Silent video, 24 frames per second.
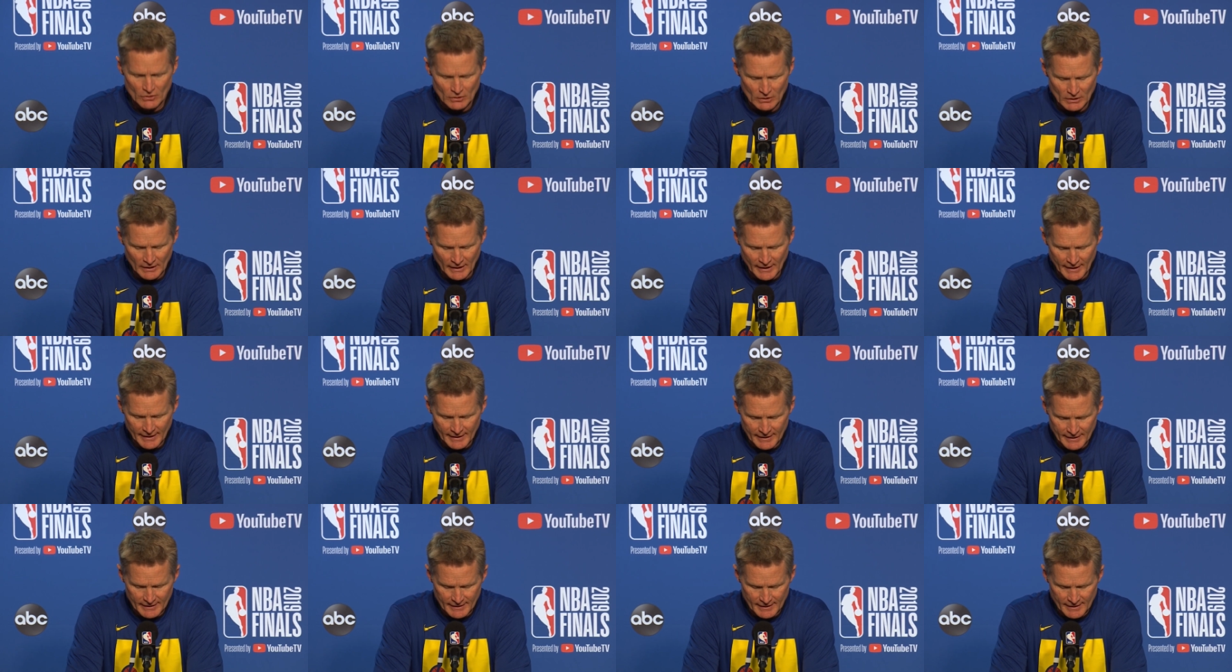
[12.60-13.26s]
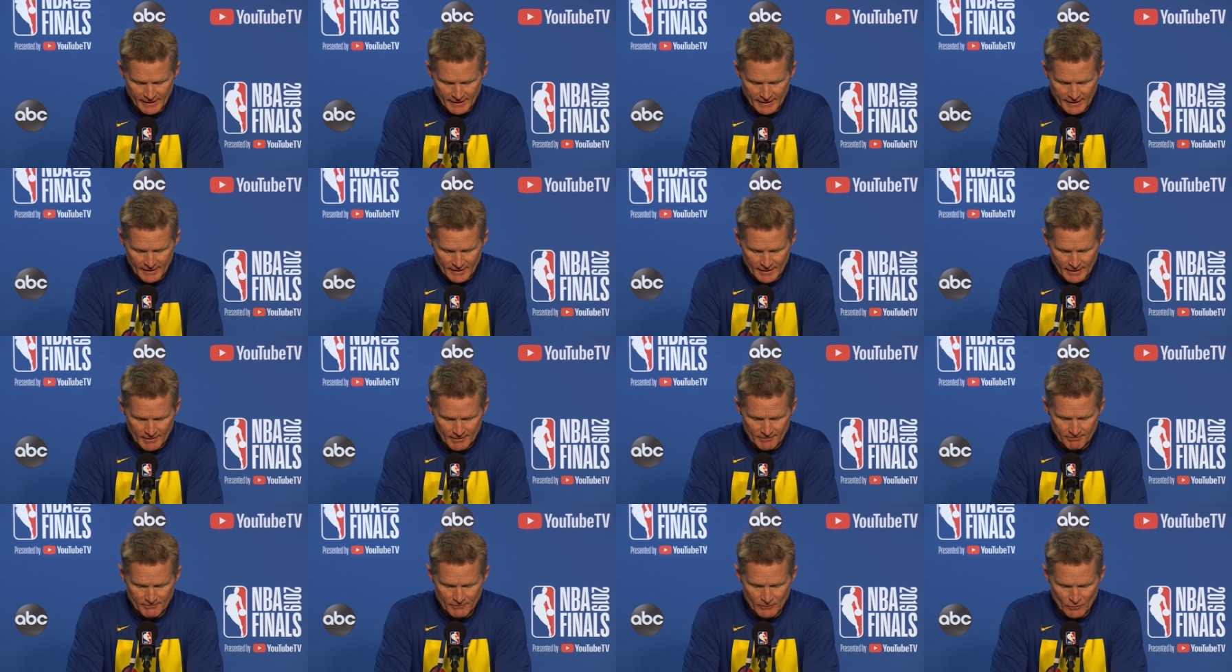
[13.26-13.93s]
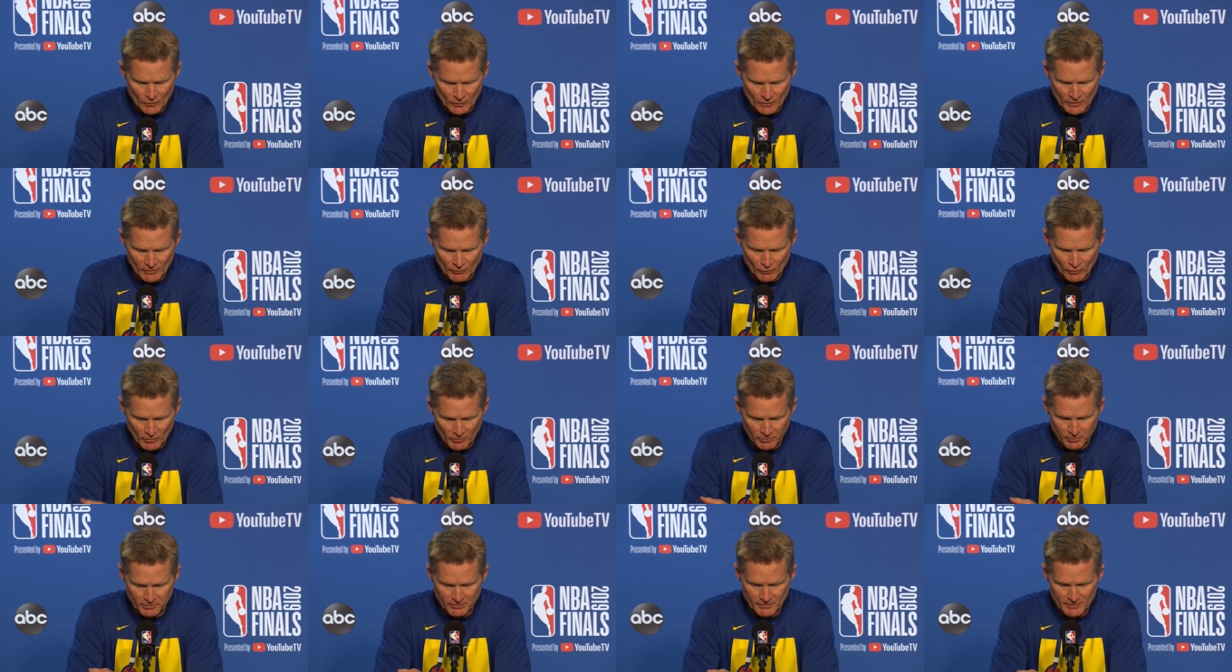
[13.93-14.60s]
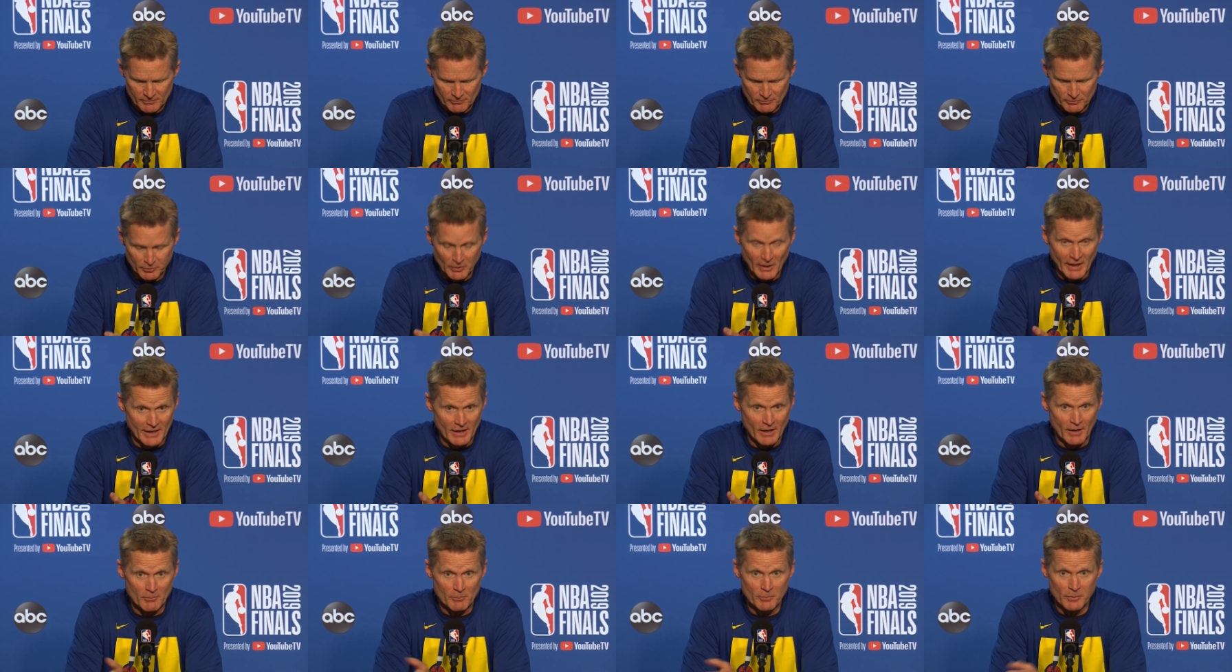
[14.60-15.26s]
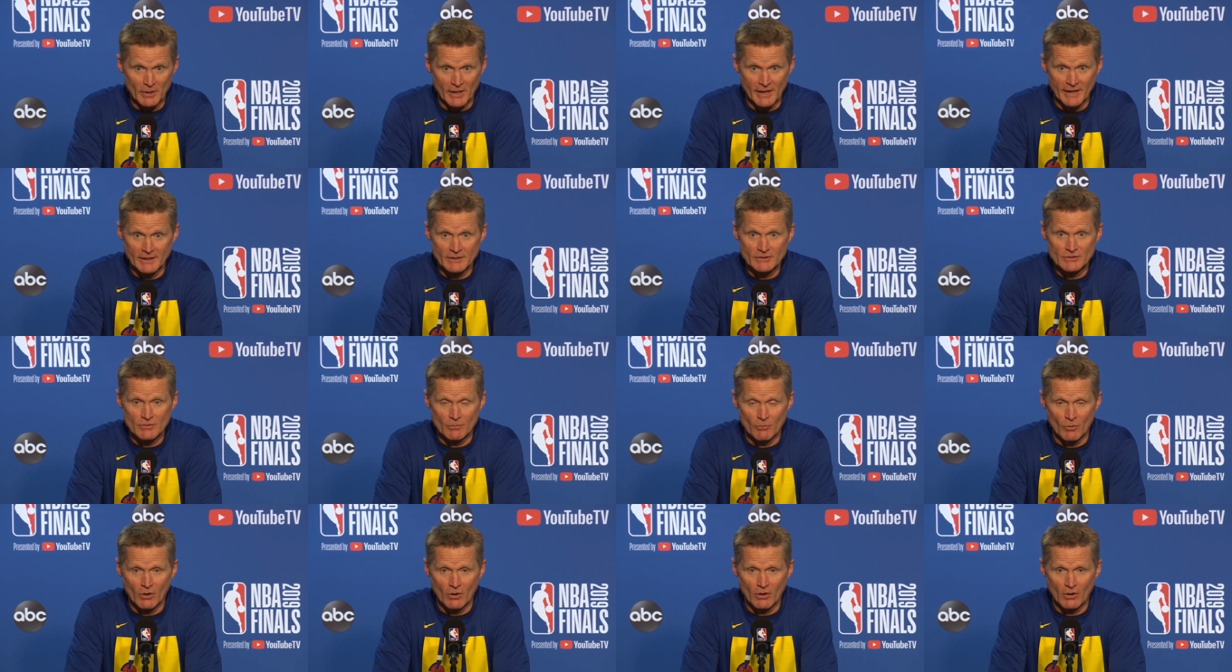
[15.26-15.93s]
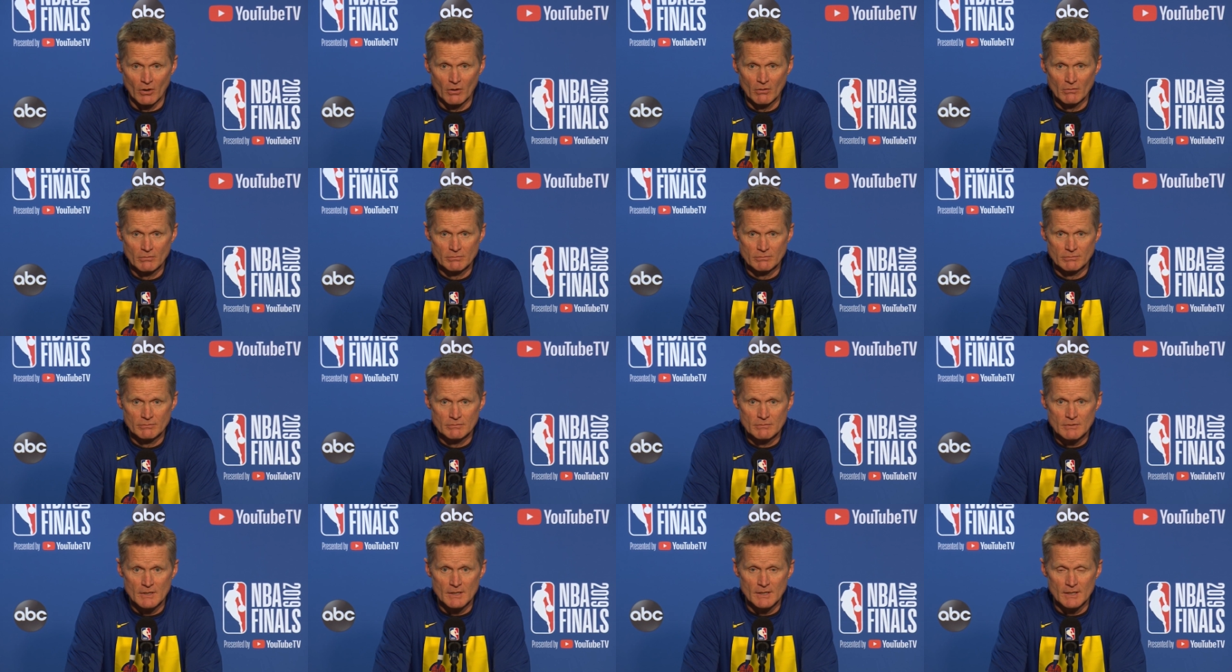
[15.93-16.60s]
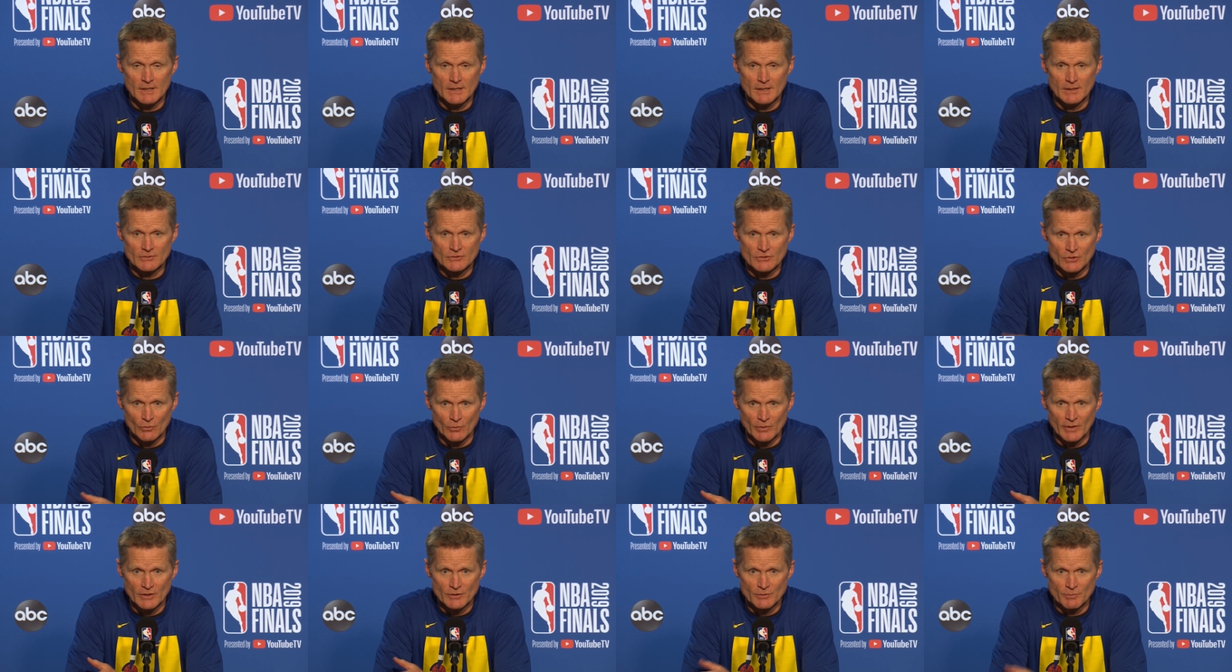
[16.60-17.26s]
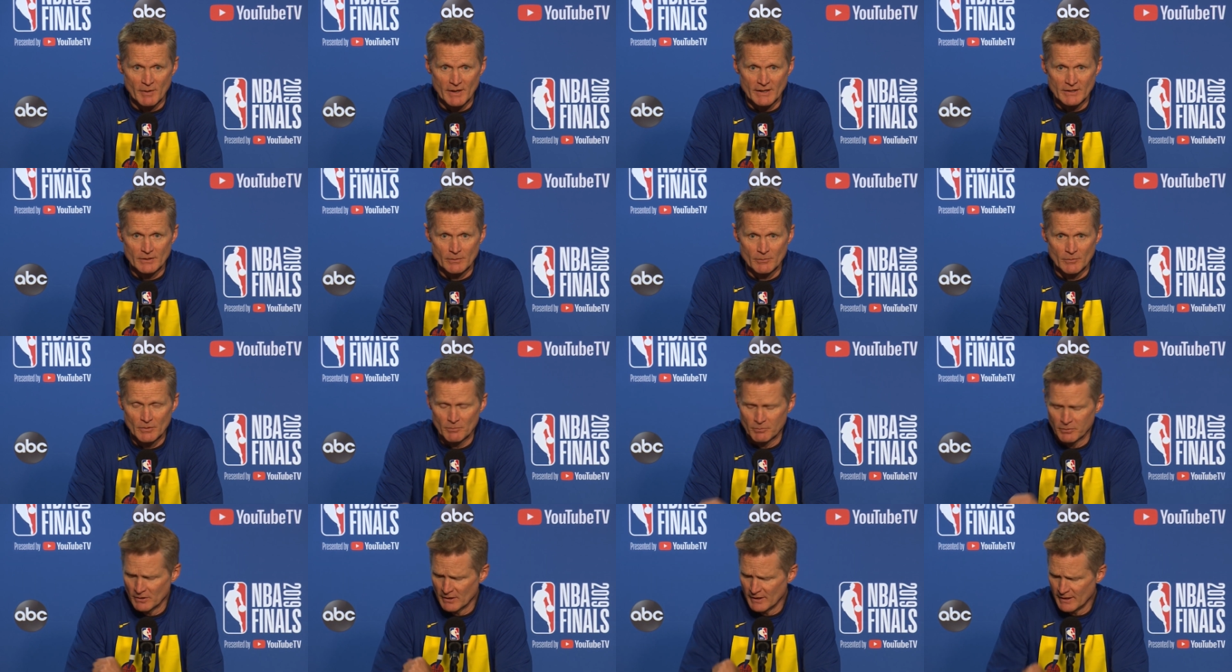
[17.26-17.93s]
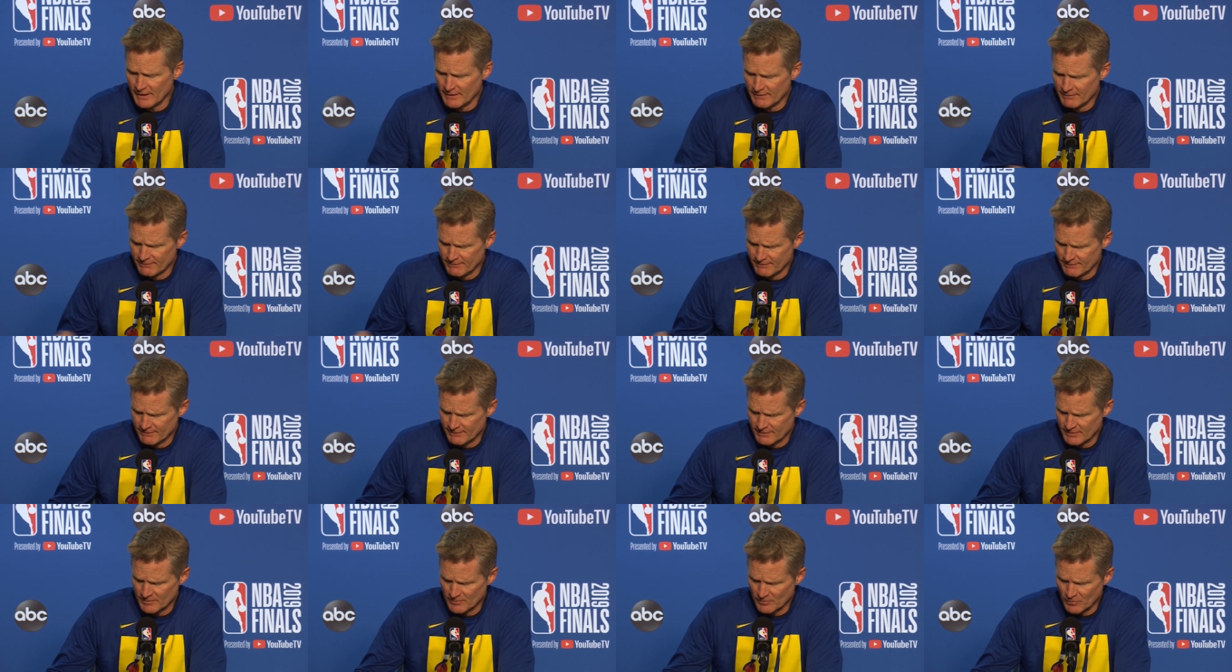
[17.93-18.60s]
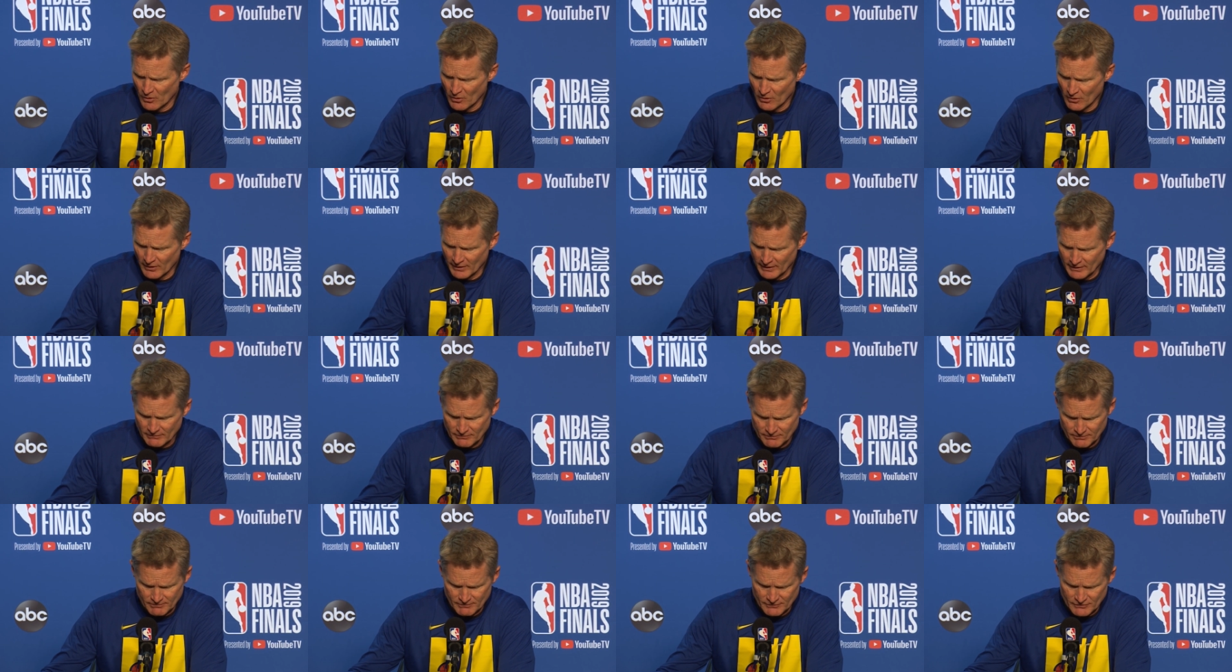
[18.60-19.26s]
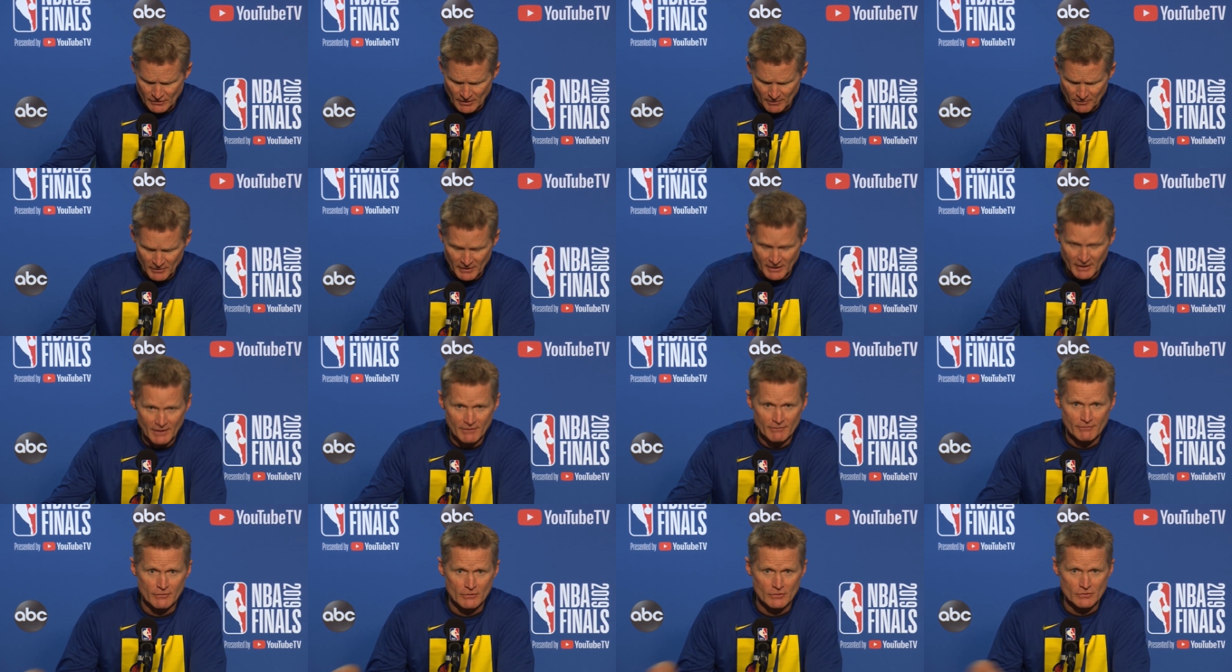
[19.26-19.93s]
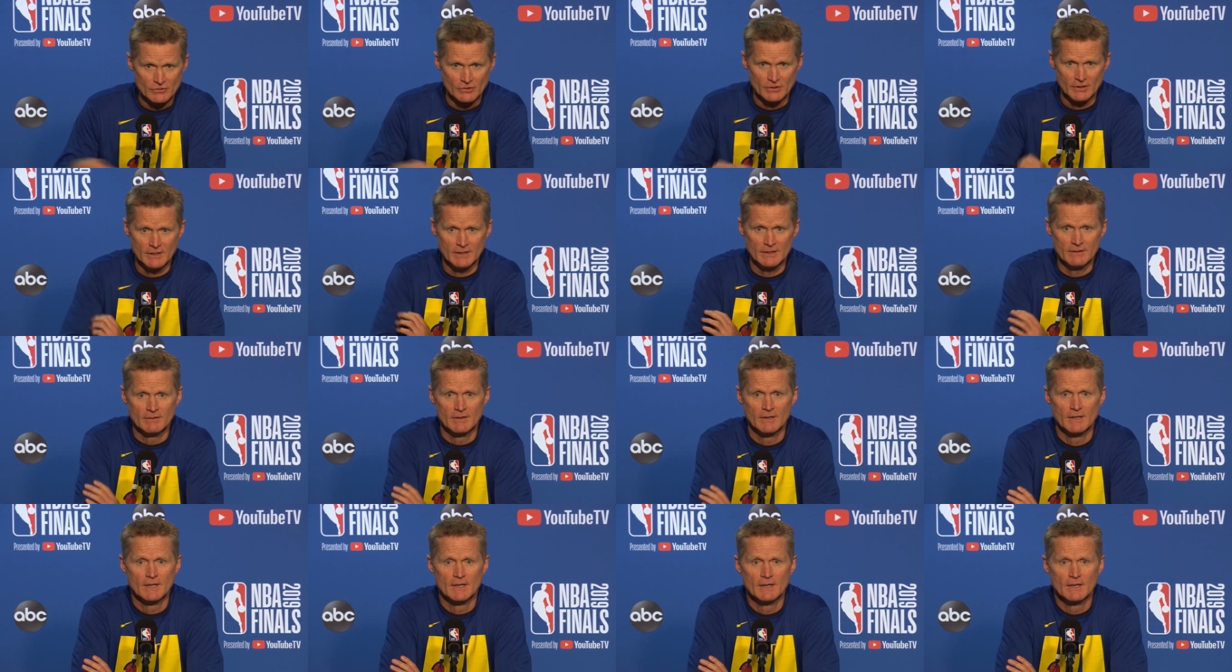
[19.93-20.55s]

Klay uh, will plan on playing tomorrow. Uh, so we expect him to play, barring something unforeseen.